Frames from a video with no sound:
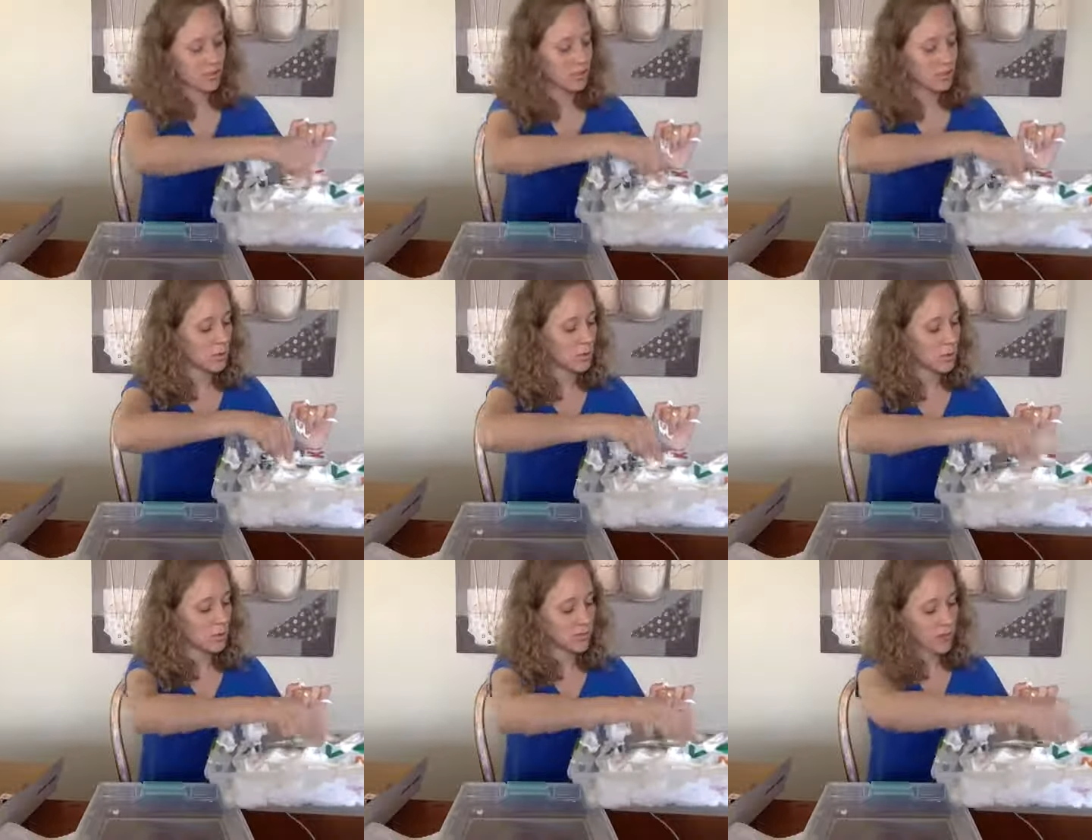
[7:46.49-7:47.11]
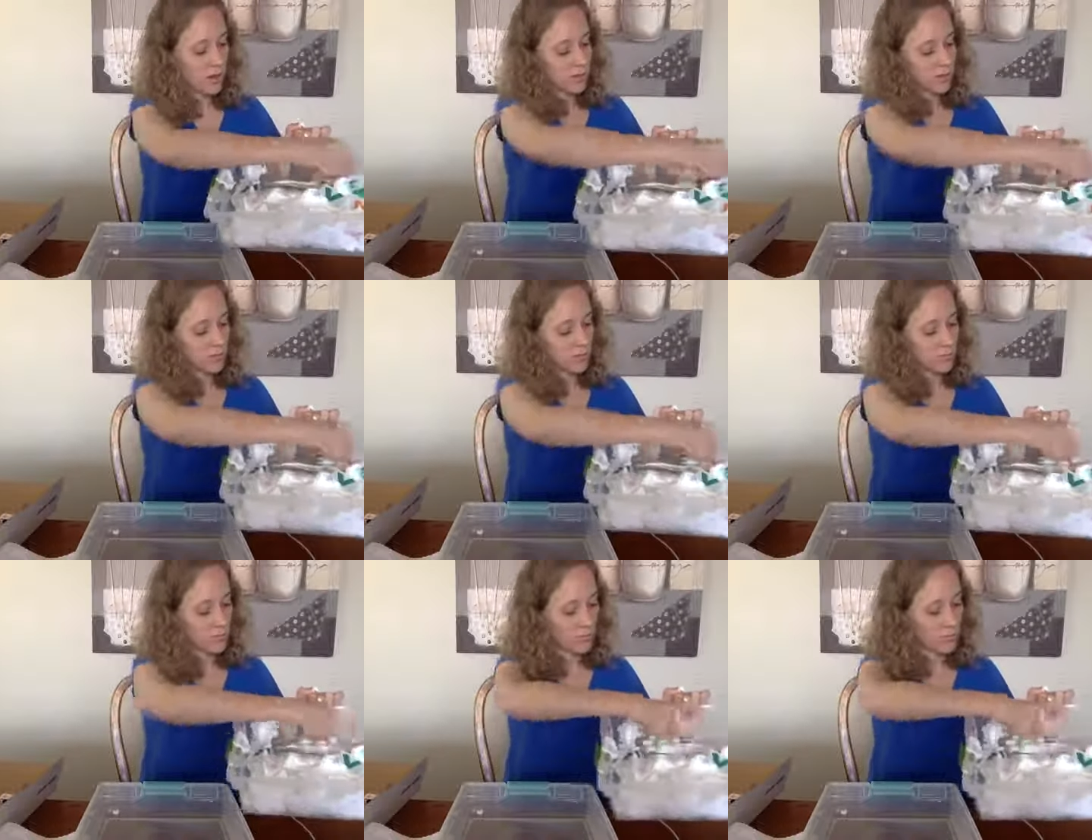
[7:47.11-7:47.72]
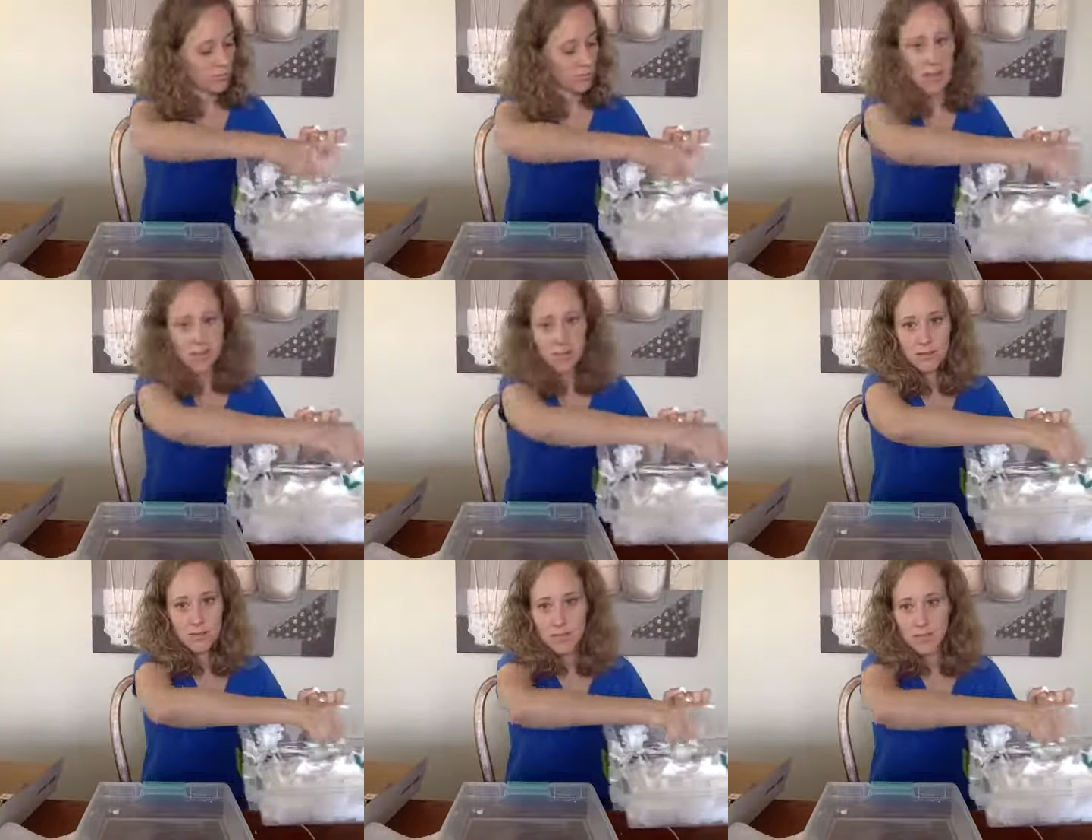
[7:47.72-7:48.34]
so much fun to roll
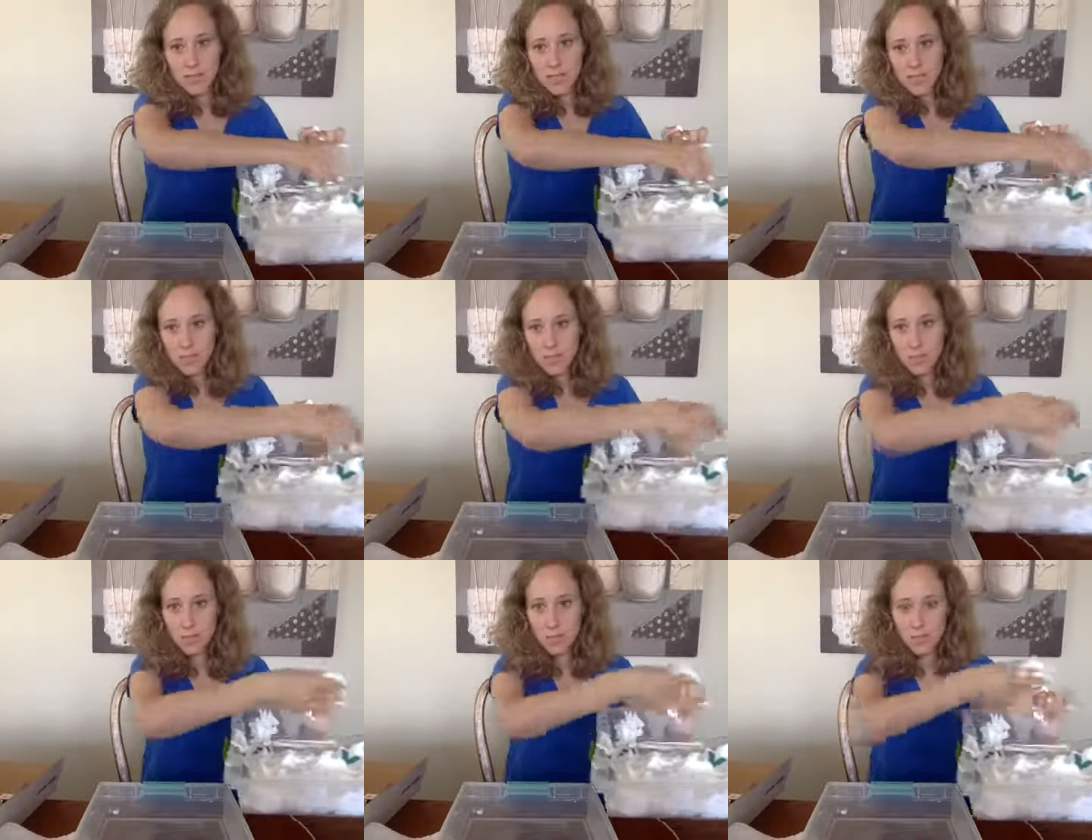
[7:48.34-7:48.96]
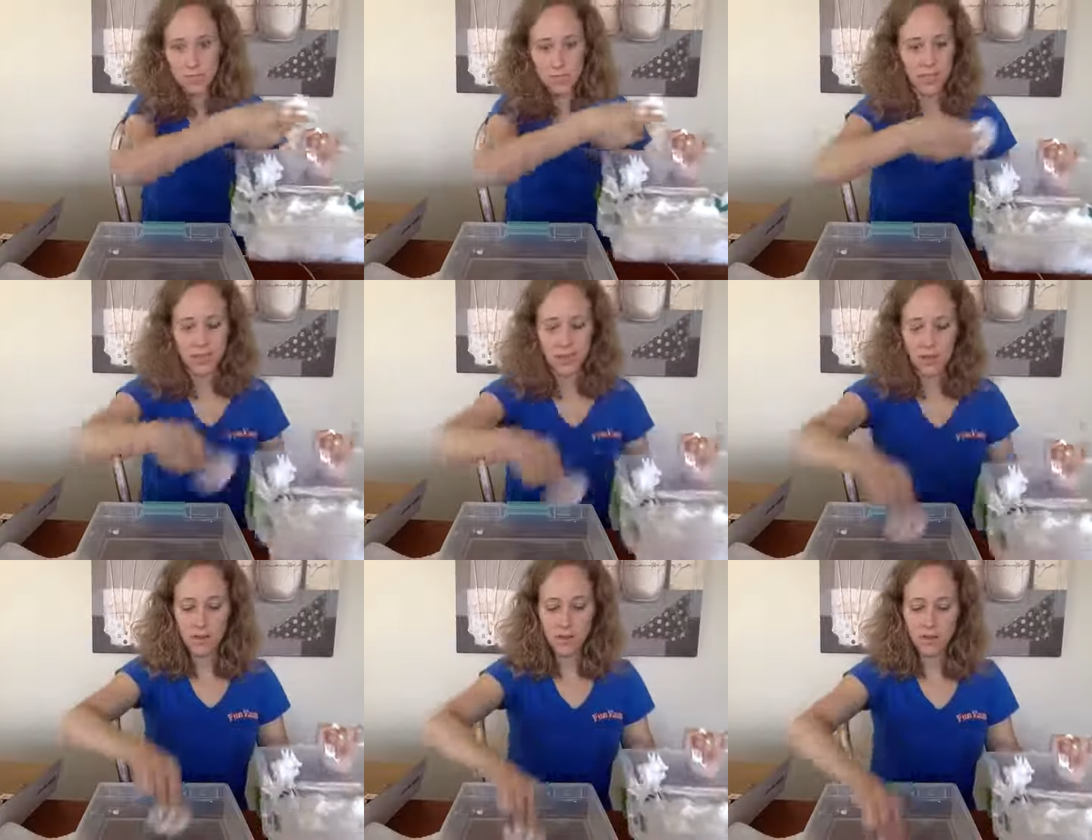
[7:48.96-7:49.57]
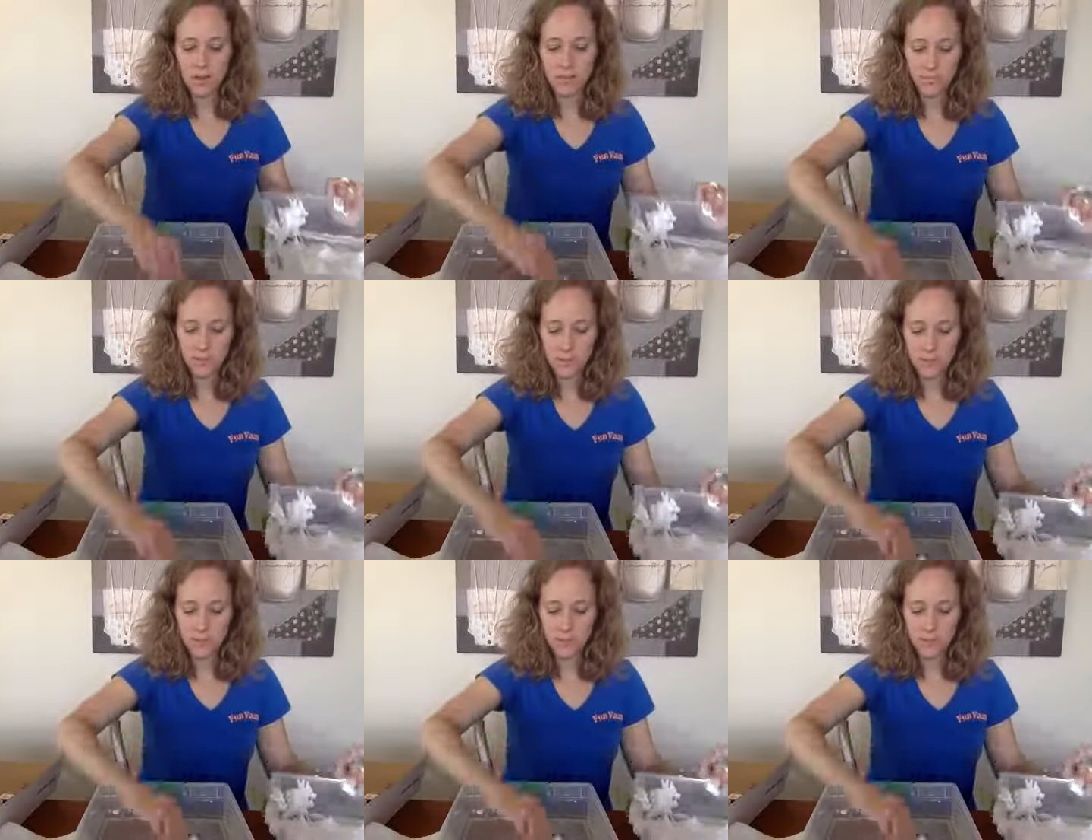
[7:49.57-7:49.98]
around in the shaving cream.